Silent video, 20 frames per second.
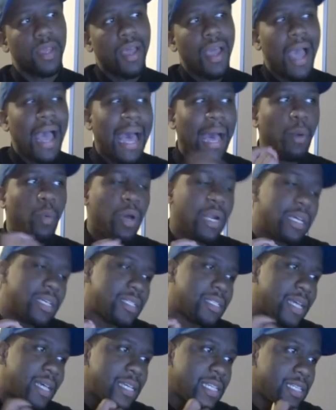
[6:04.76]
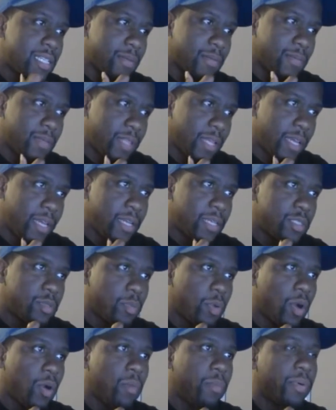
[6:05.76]
I want to say some things,
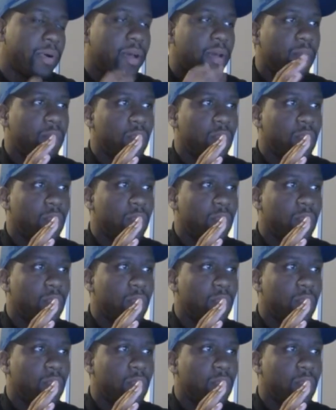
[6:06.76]
bro, but